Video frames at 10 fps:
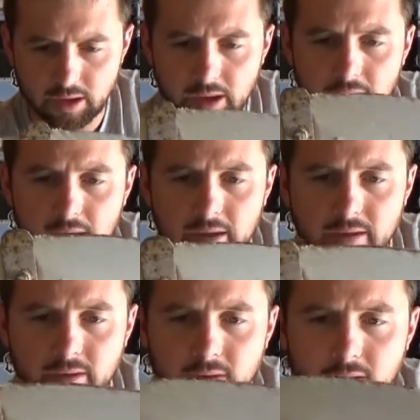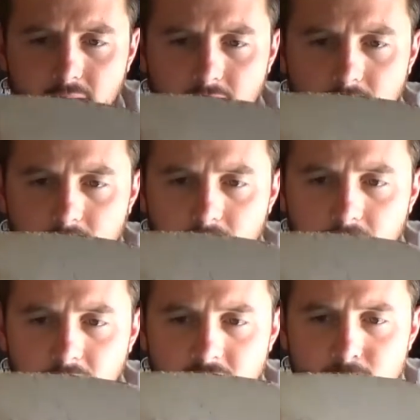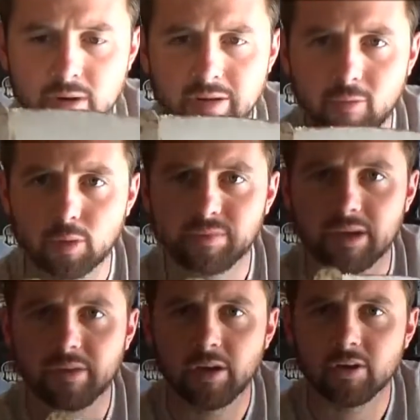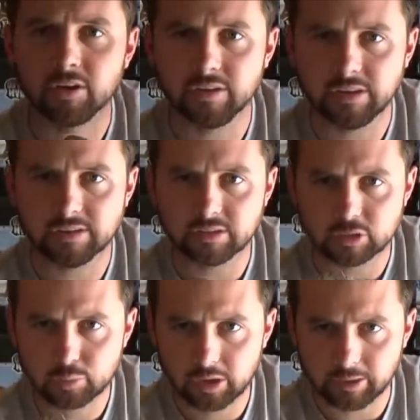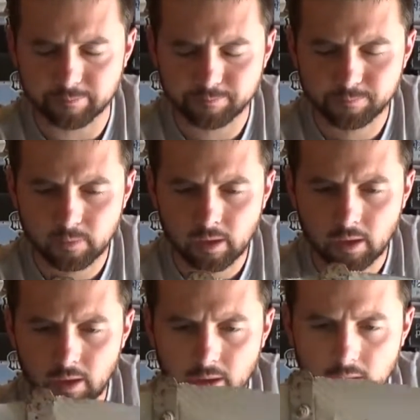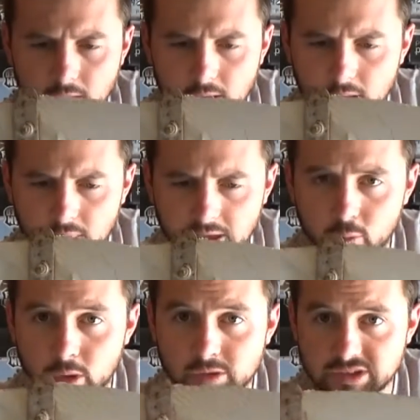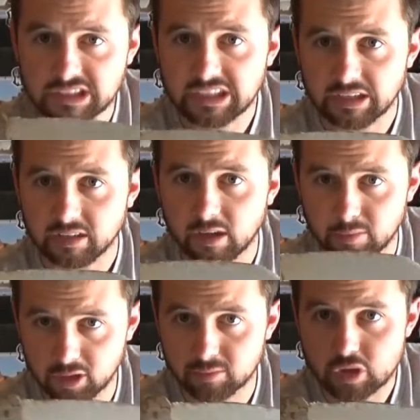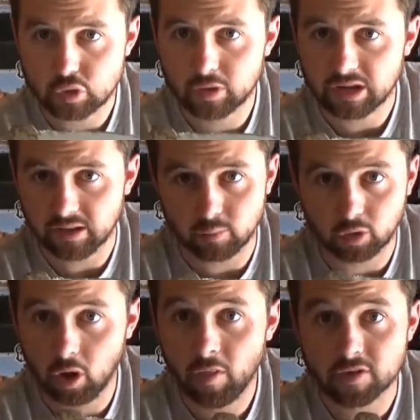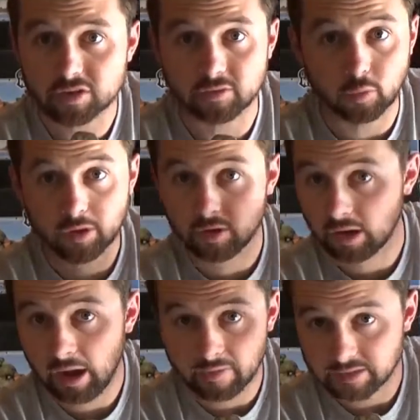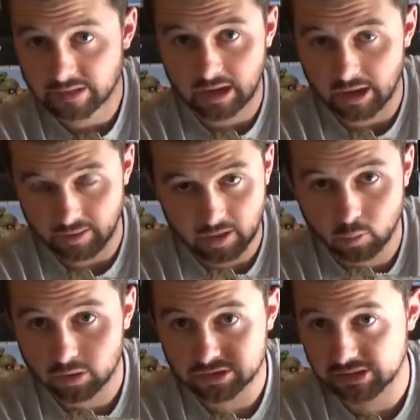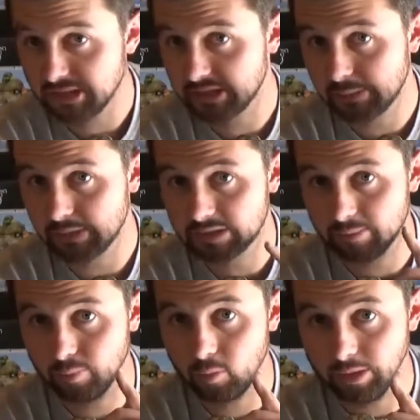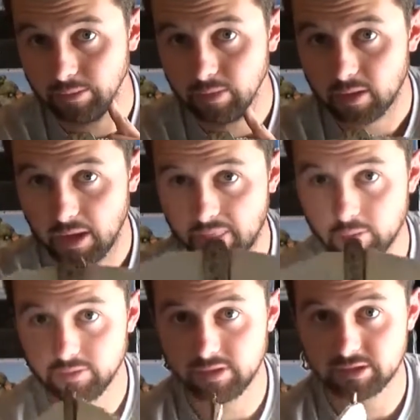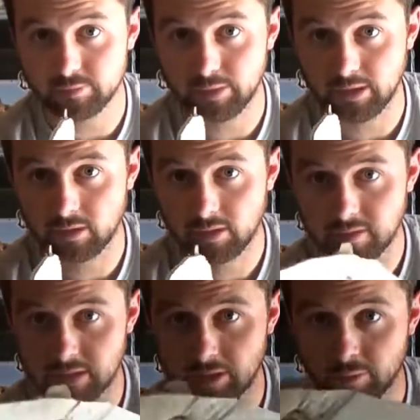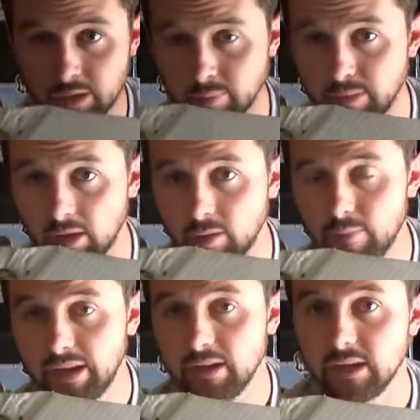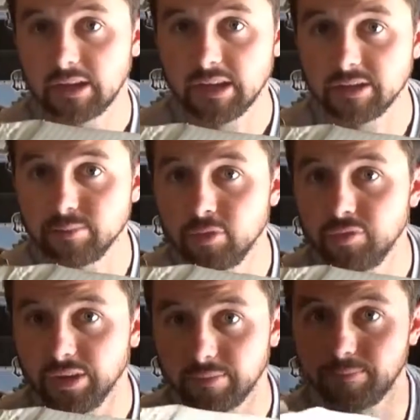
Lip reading: And if you put out 400 or 500 of these in a spread, they will see a good majority of them, regardless of where they're at in the sky. They will see some at some point, and they will disappear, and then they'll reappear, making like geese moving.